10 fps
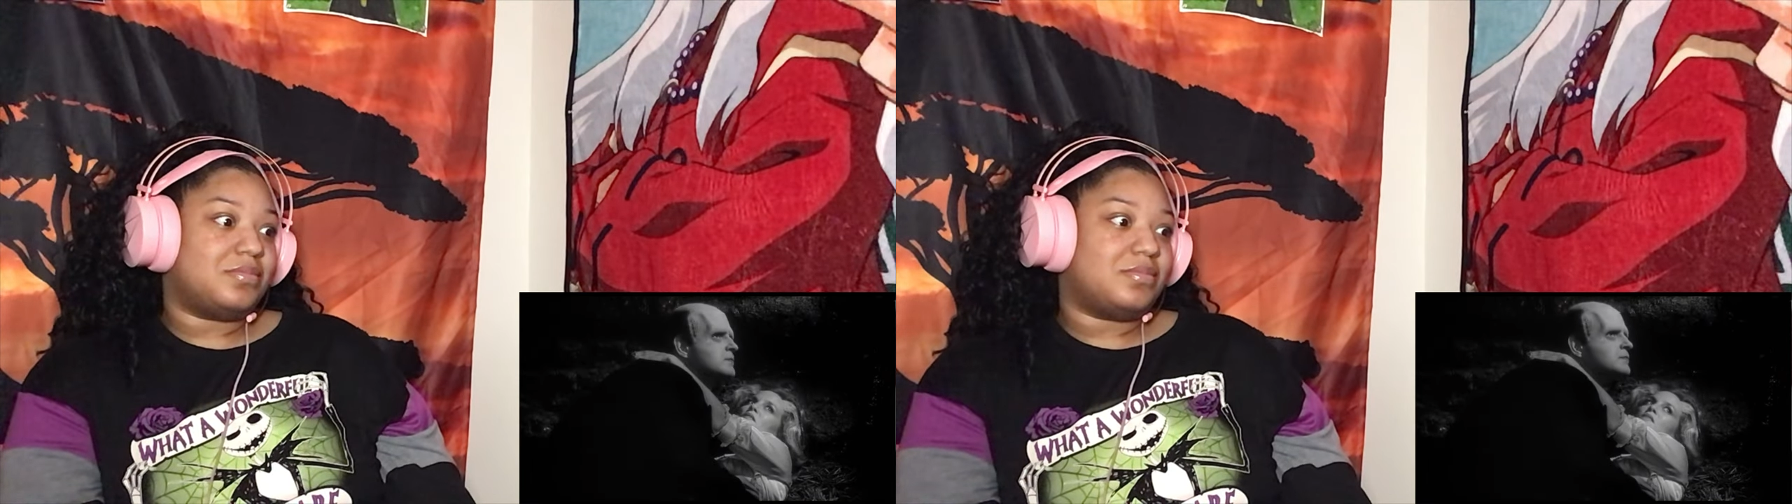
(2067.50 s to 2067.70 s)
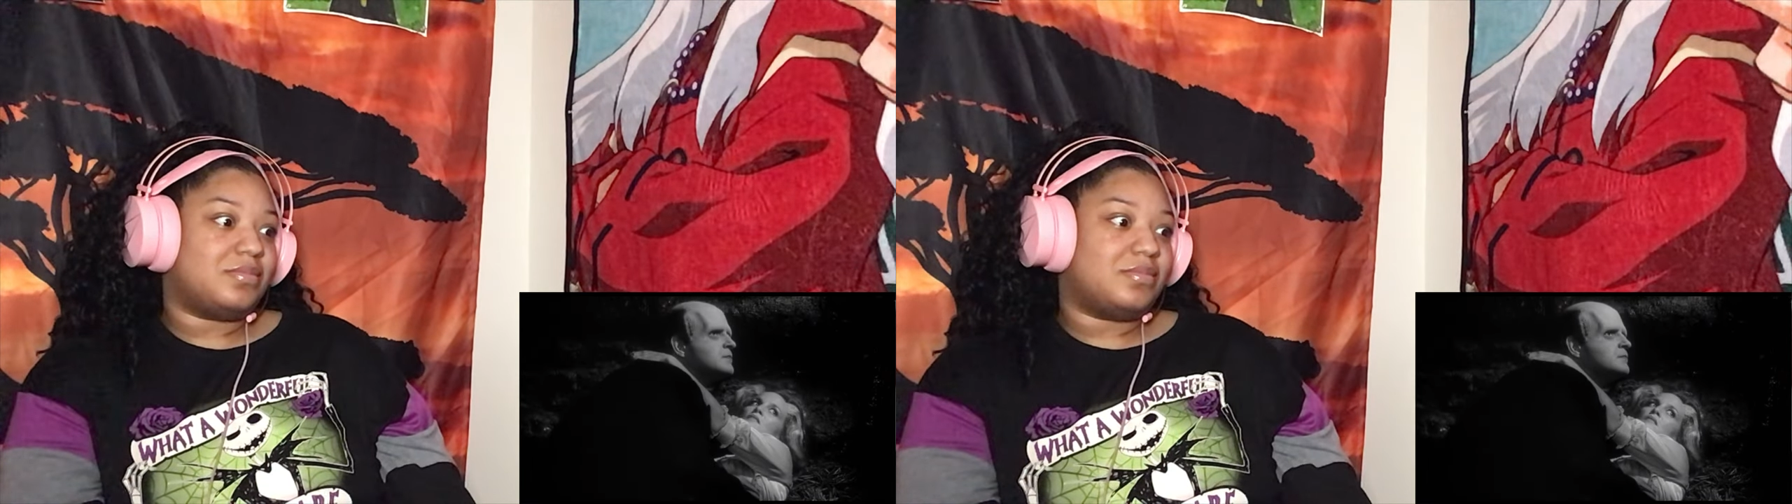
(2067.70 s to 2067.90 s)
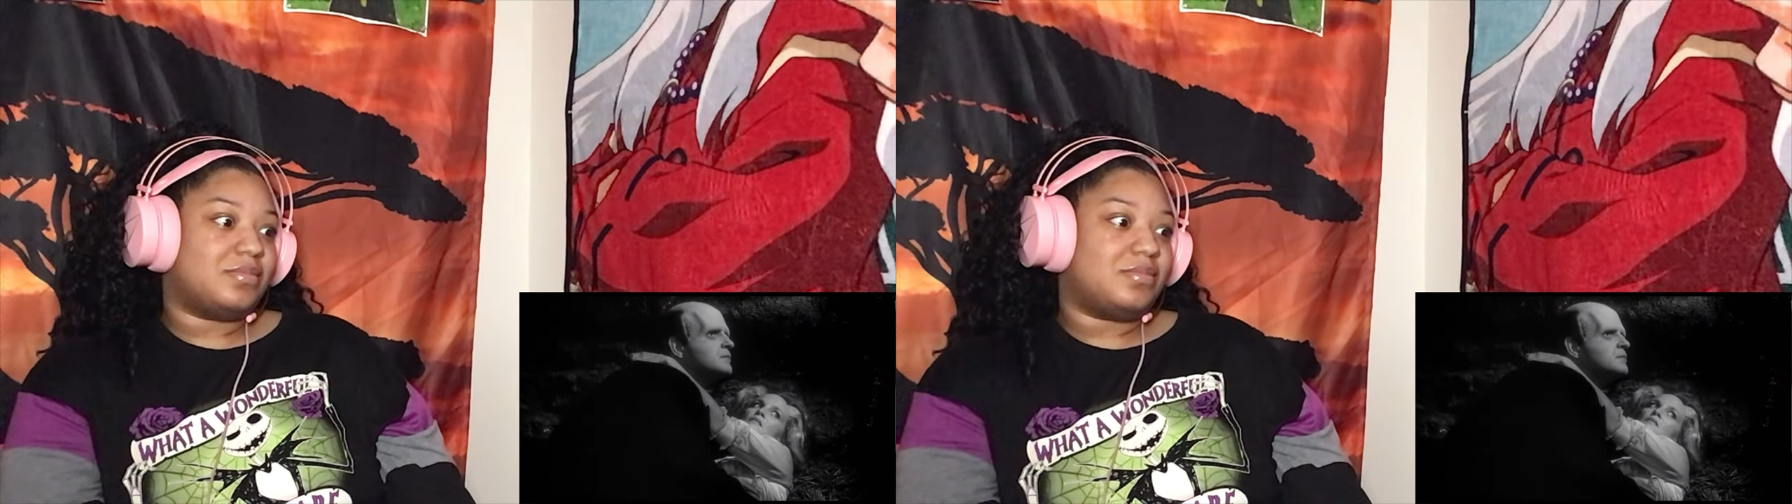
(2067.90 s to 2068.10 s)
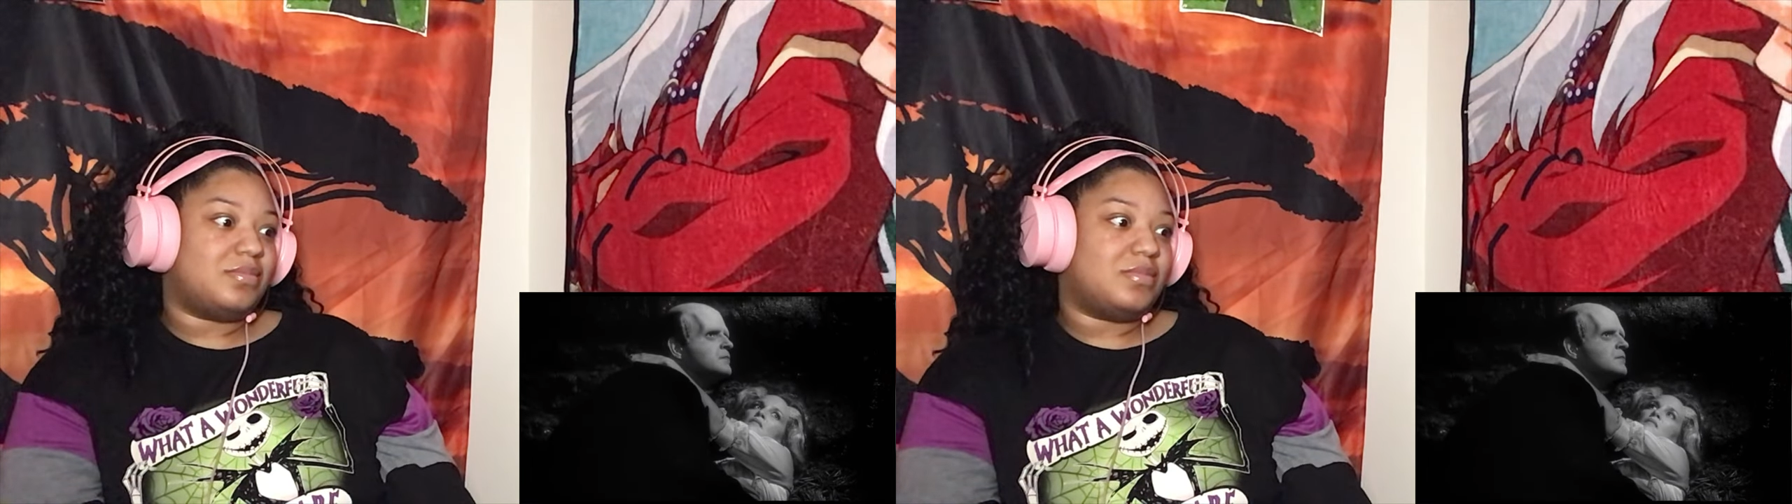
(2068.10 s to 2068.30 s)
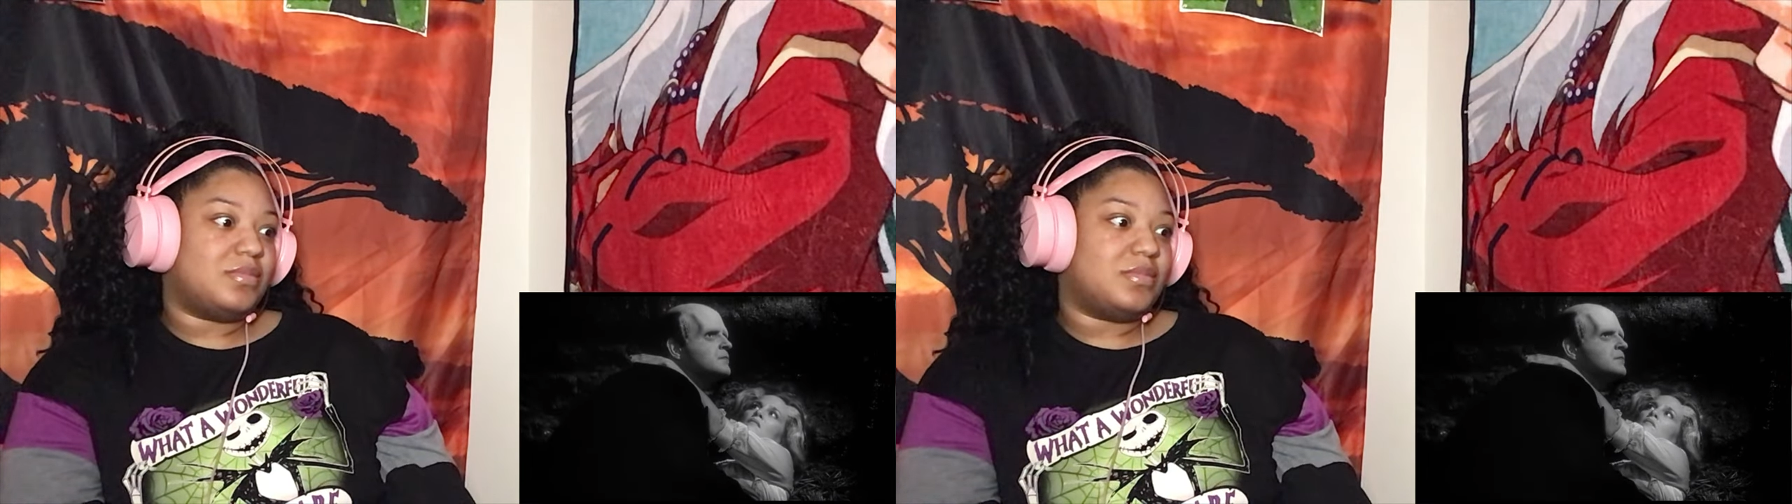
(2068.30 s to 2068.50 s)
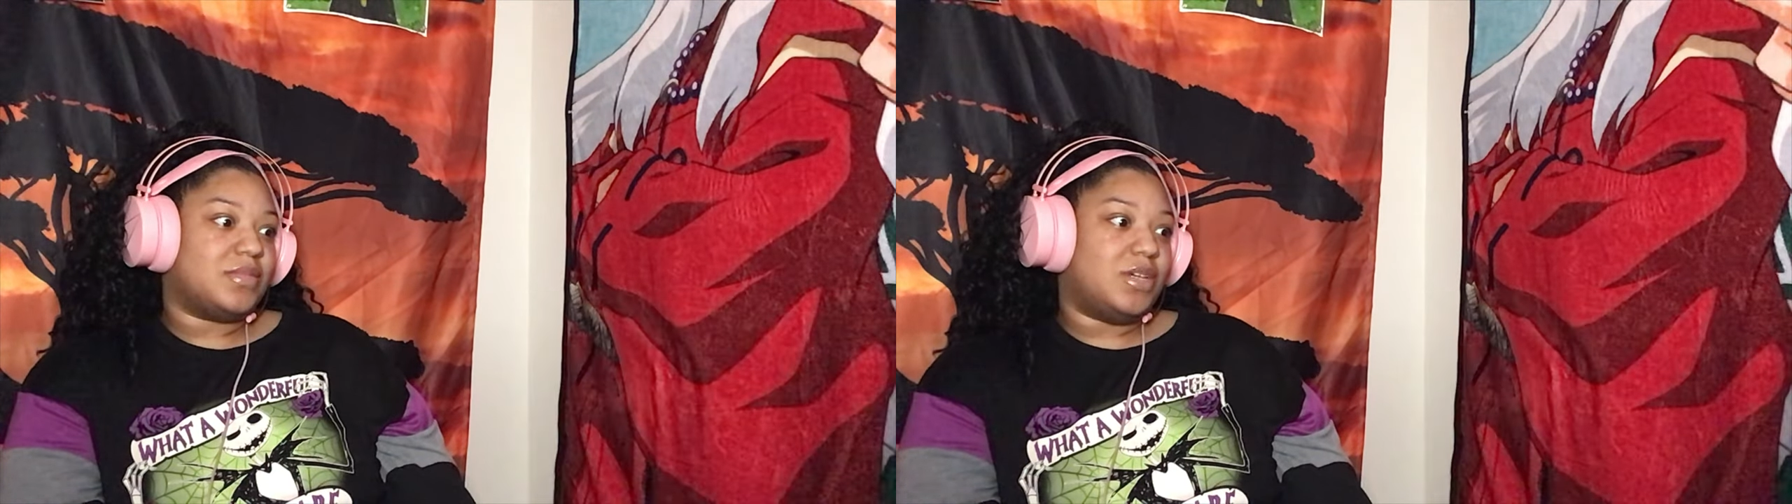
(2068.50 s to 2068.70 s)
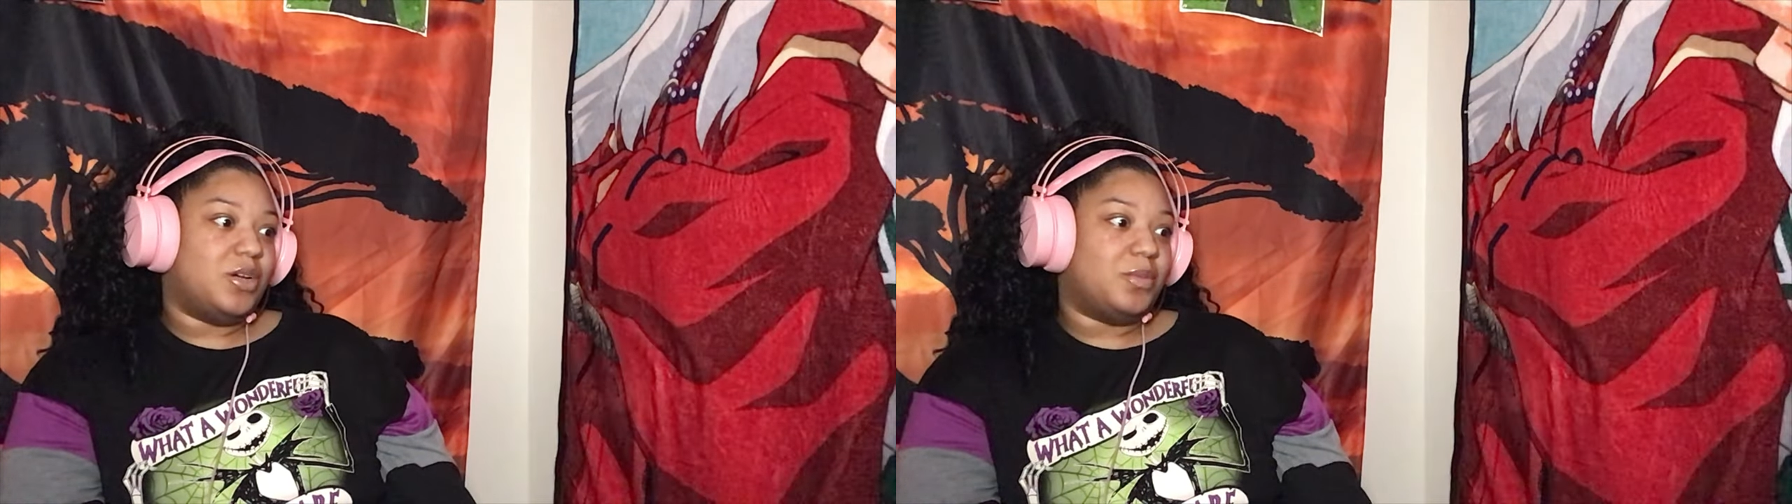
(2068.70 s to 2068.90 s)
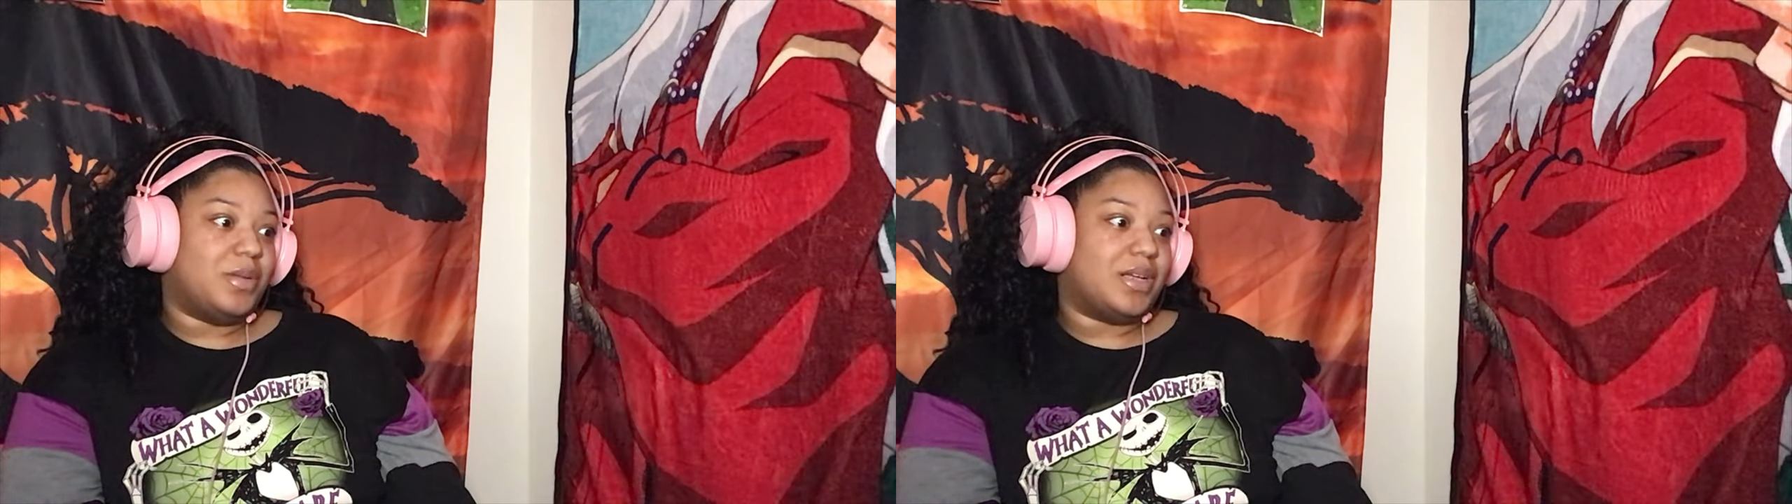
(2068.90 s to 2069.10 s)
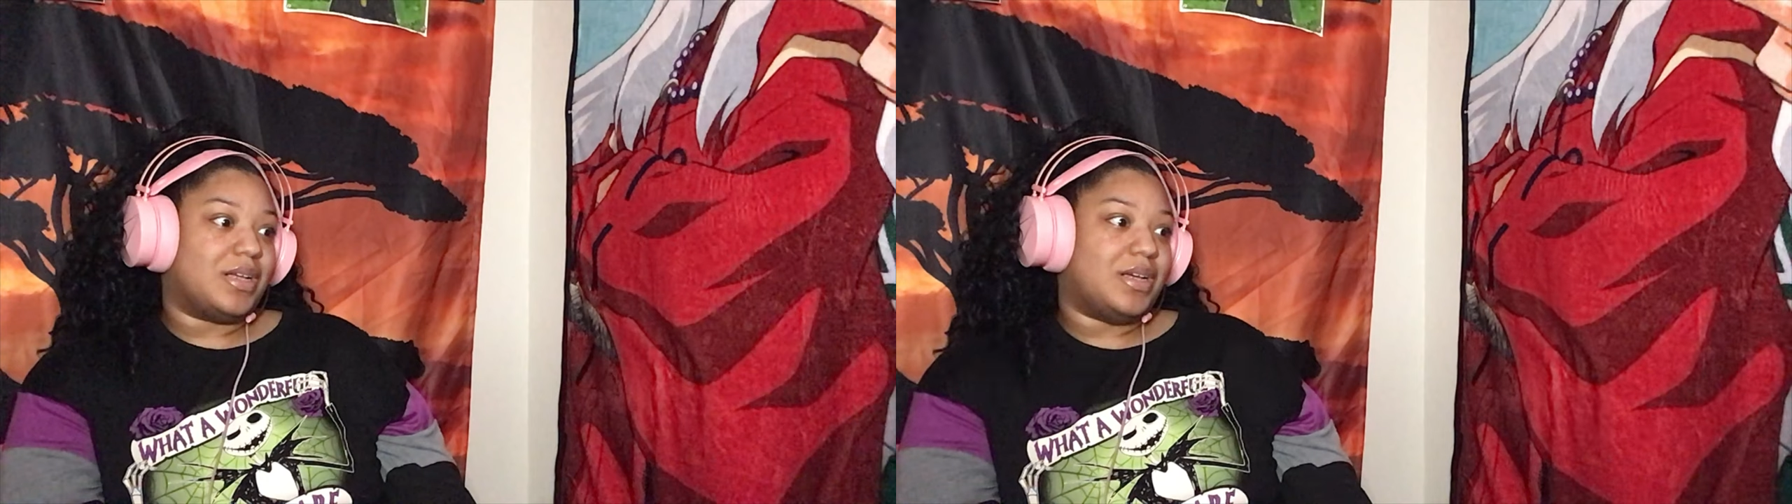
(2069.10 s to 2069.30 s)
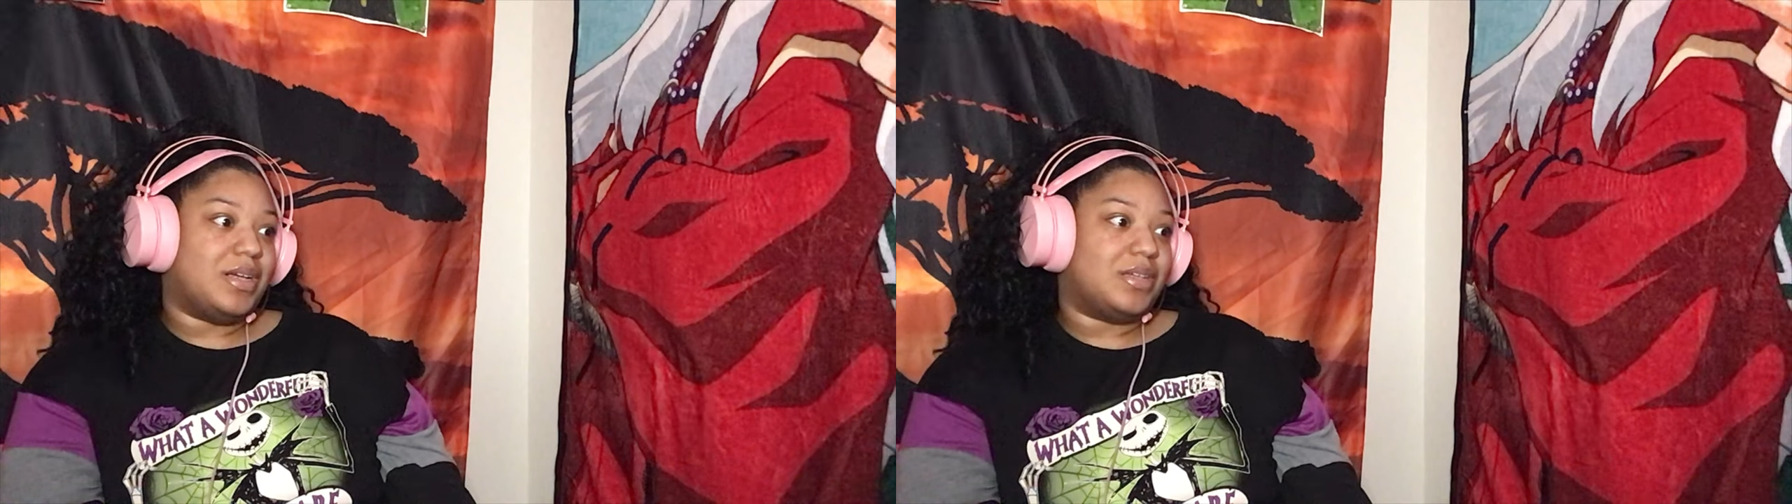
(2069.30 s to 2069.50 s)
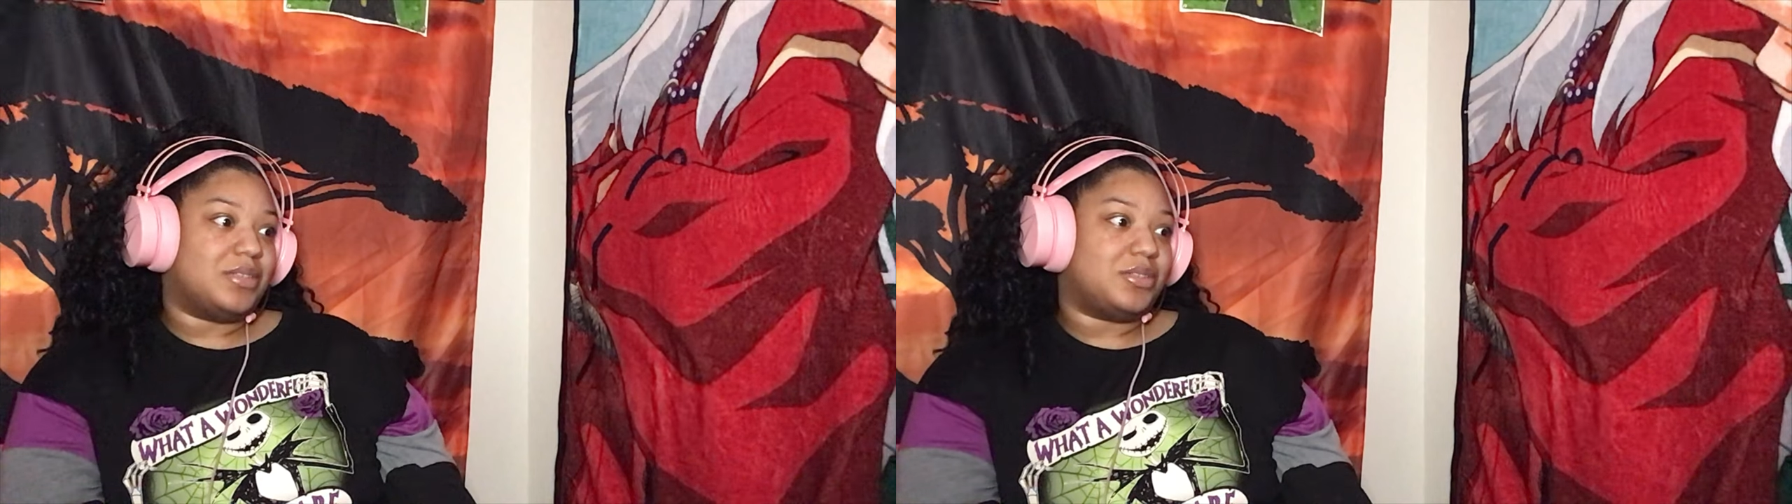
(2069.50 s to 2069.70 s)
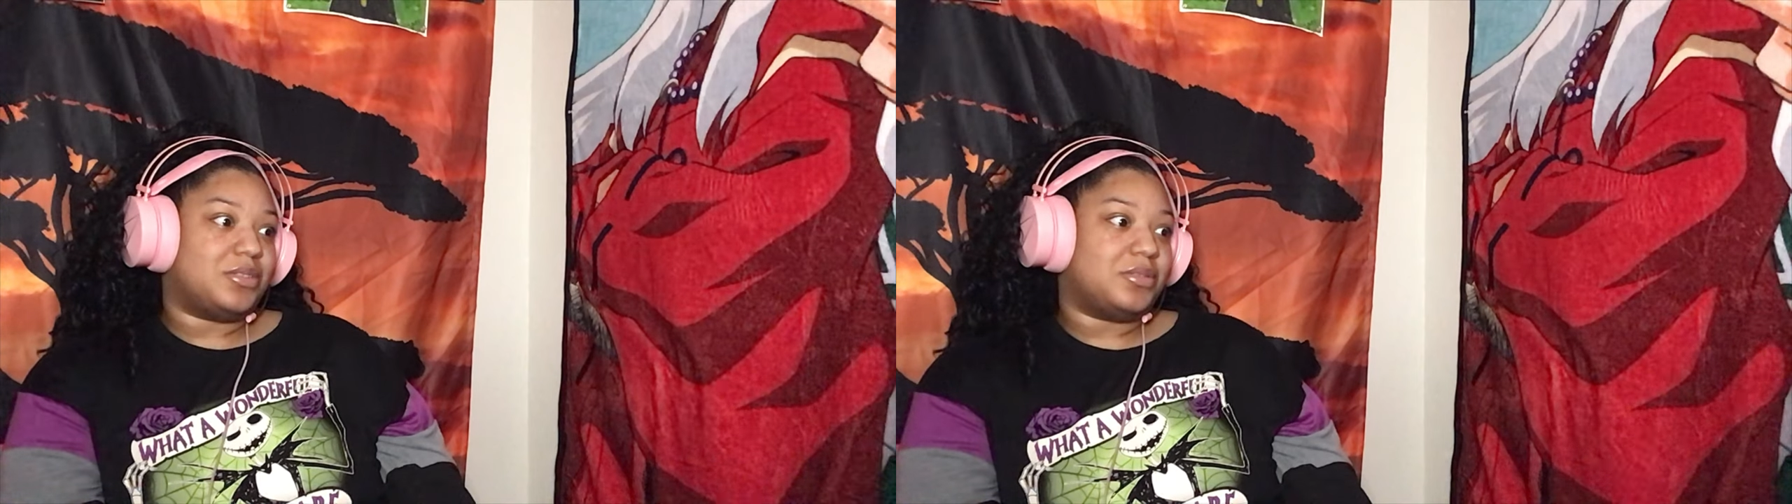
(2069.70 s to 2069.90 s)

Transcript: Mm. Oh, my gosh.